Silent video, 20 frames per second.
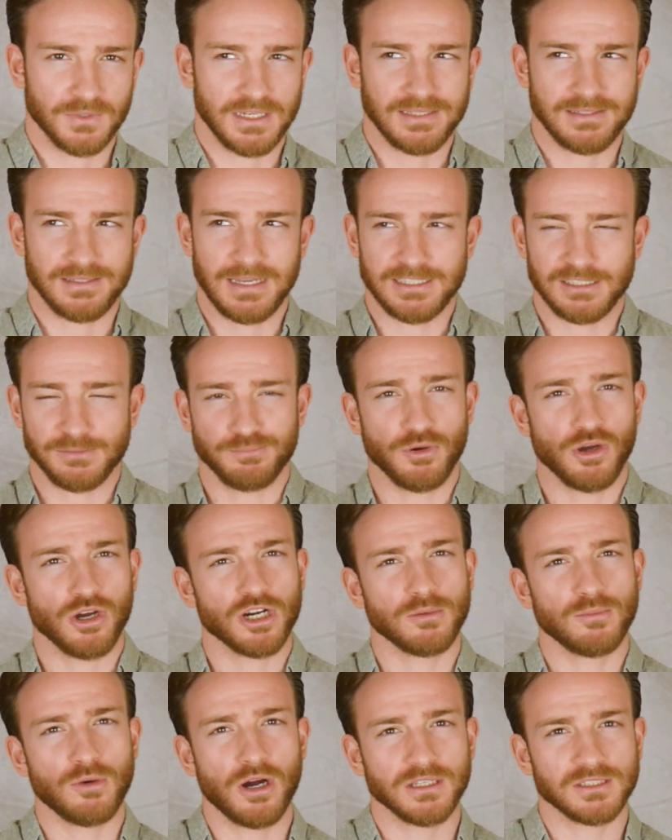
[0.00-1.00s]
It has
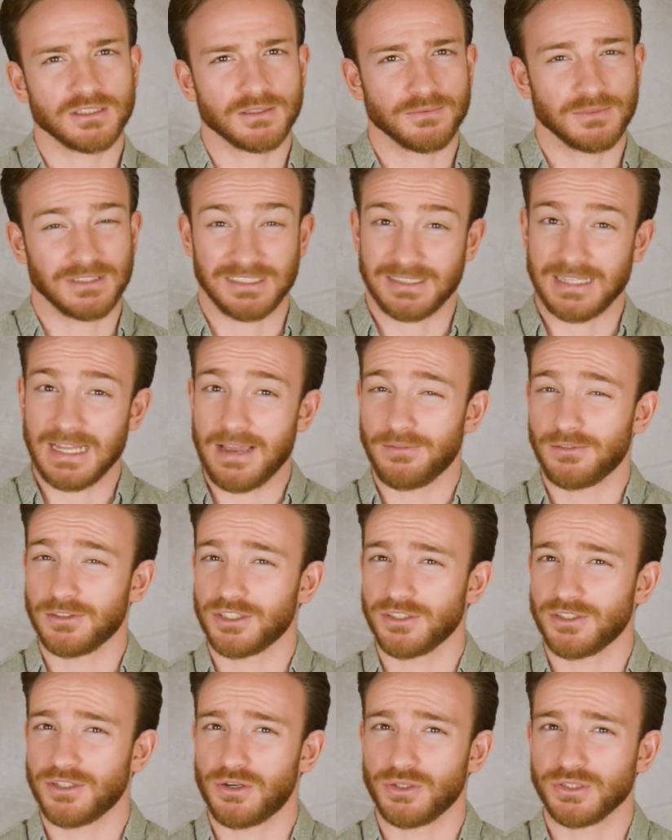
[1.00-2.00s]
bergamot, this
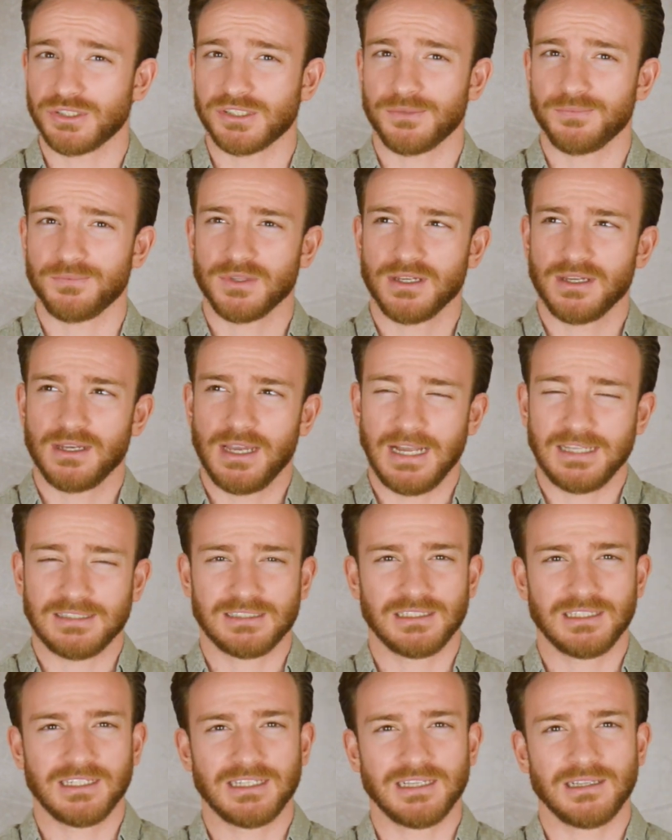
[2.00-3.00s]
lavender note. It's
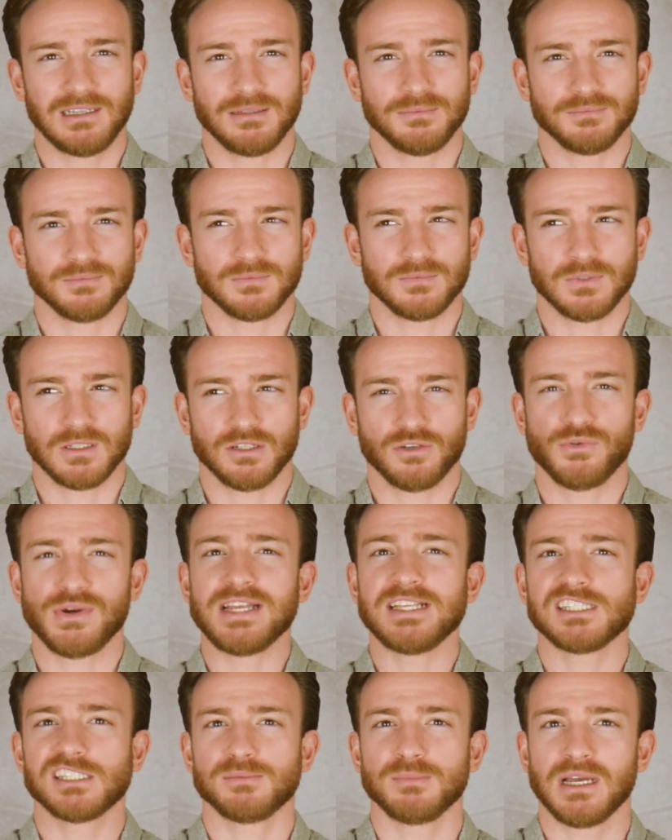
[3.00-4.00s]
a little
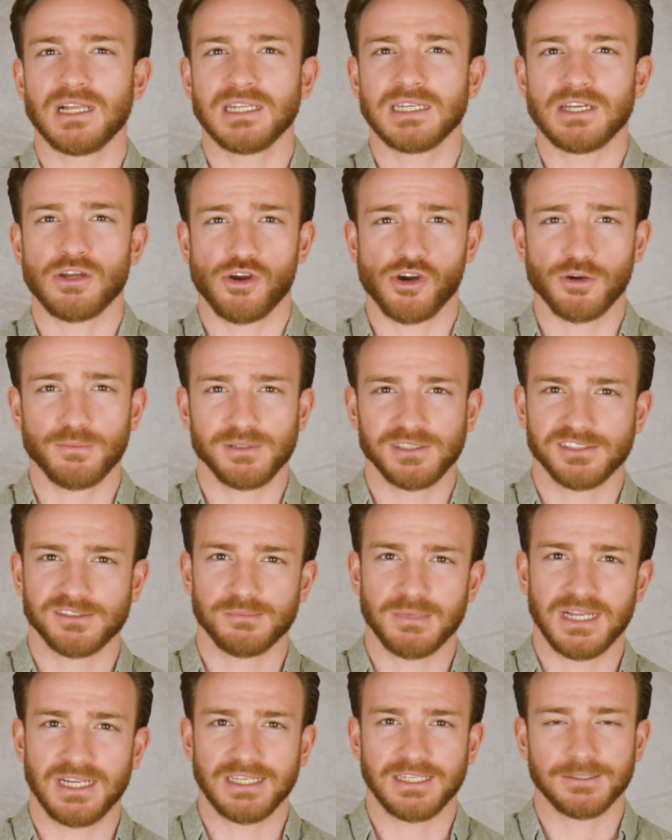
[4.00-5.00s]
green smelling, herbal
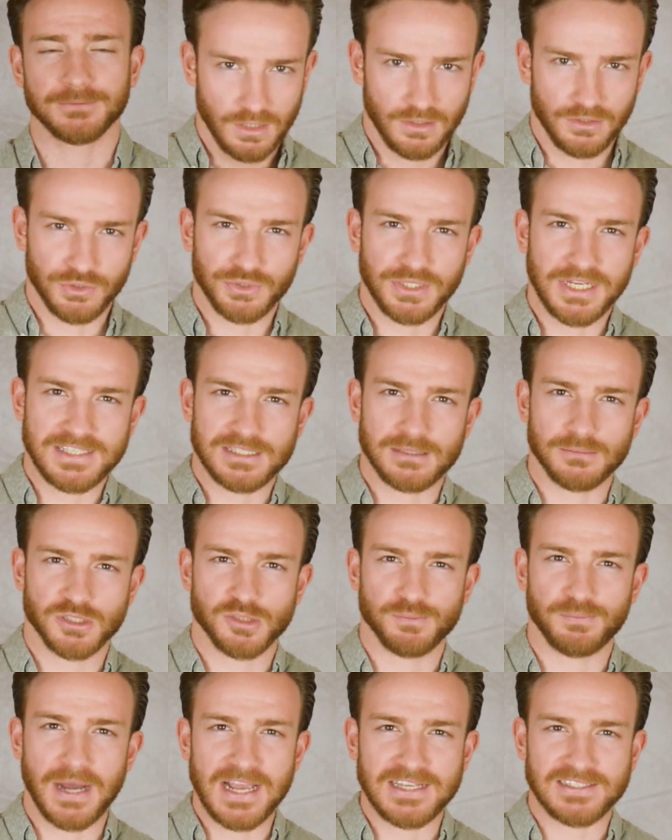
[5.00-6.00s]
smelling. You get some
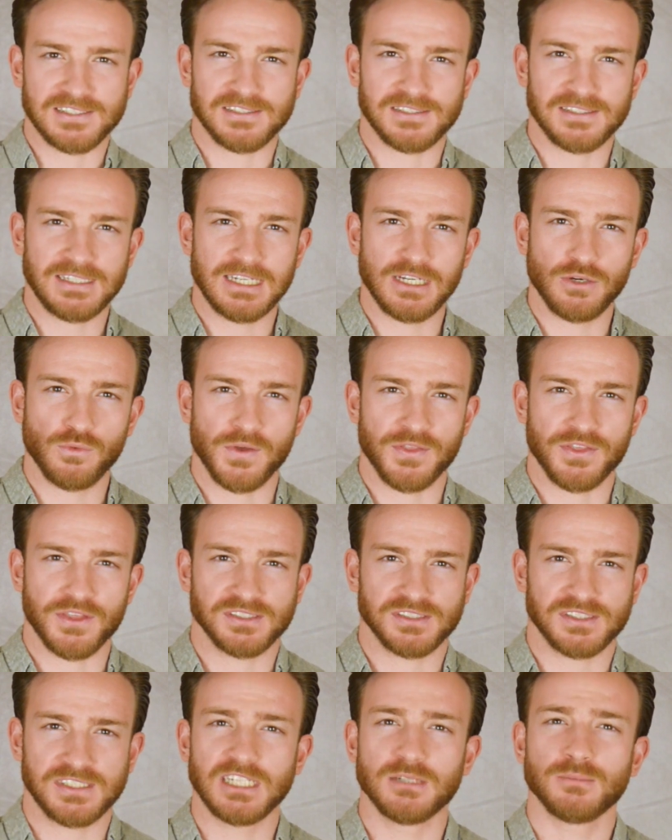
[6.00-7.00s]
spices in here with
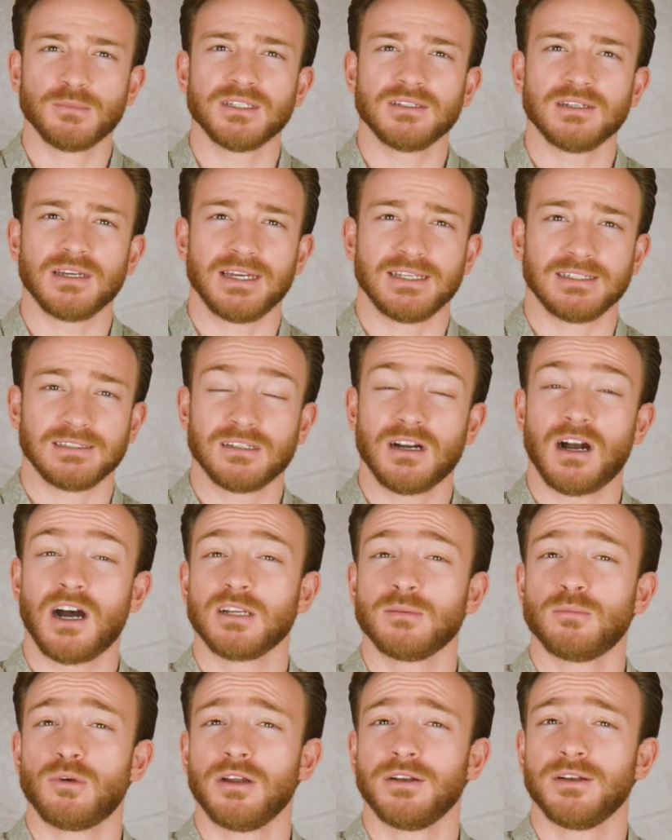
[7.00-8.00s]
cinnamon and
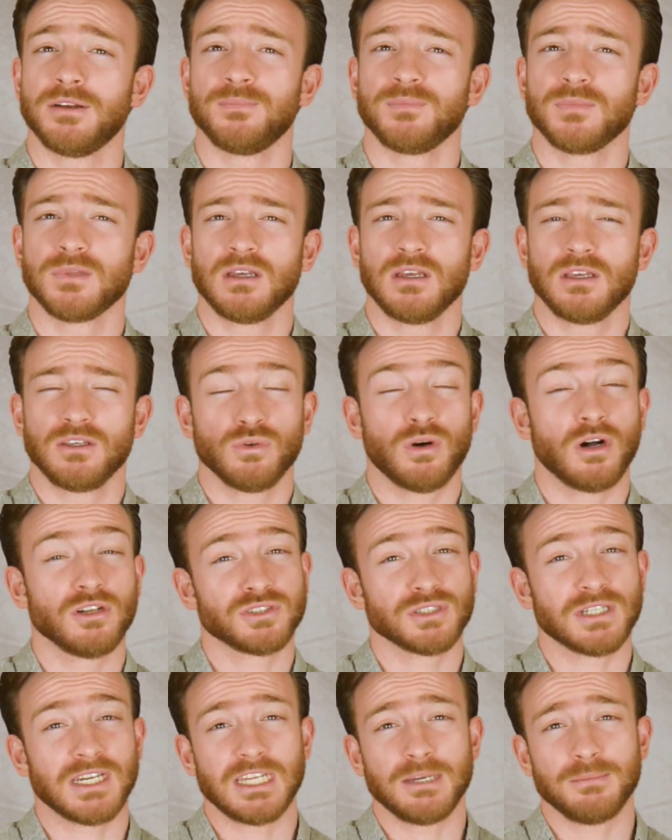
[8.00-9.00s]
cardamom. You
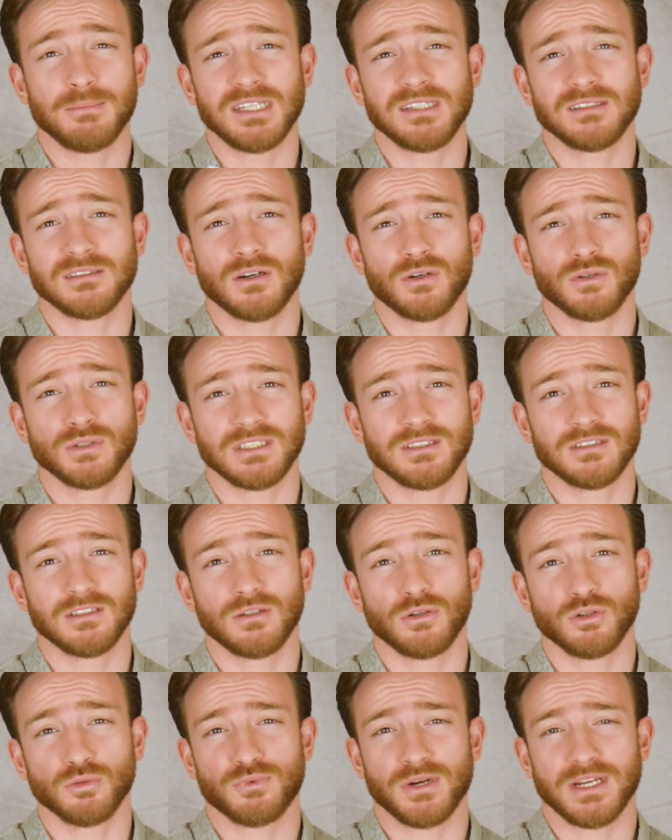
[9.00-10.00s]
also get a mint note in the
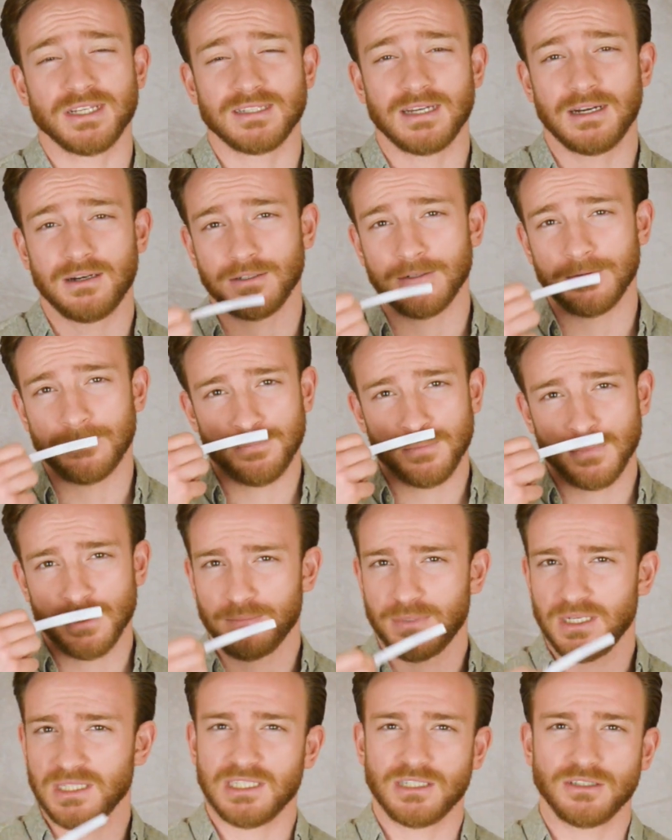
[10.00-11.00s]
note breakdown,
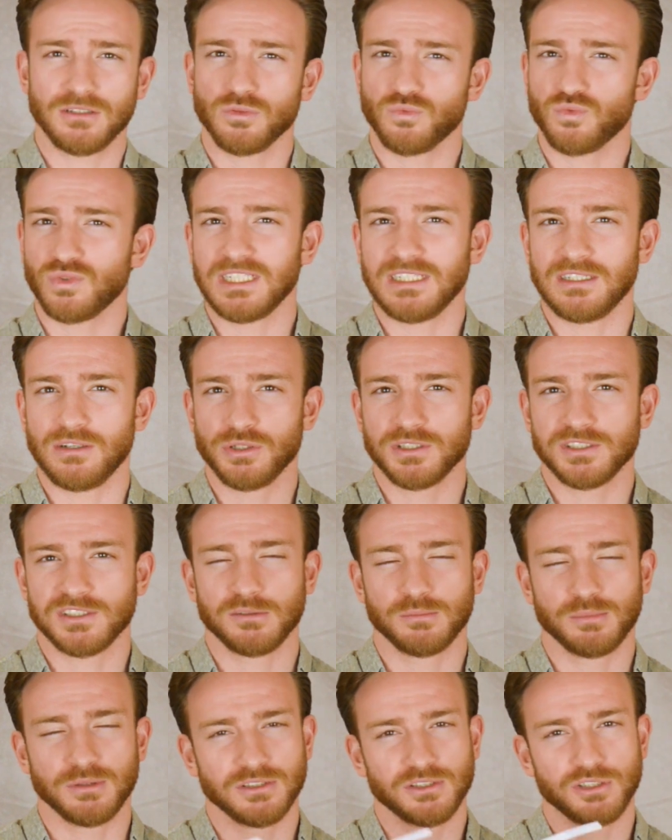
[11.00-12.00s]
but they're not really
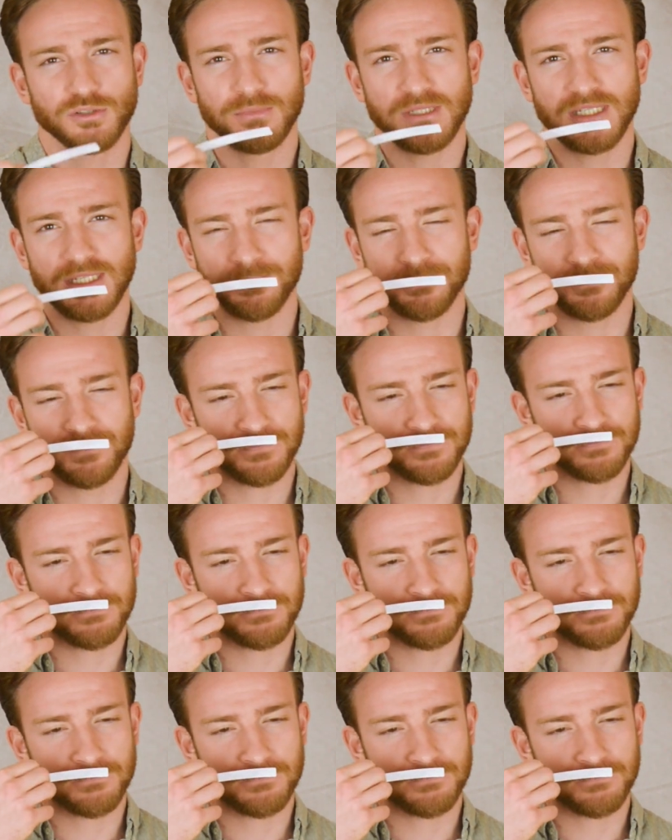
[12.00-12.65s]
noticeable to me.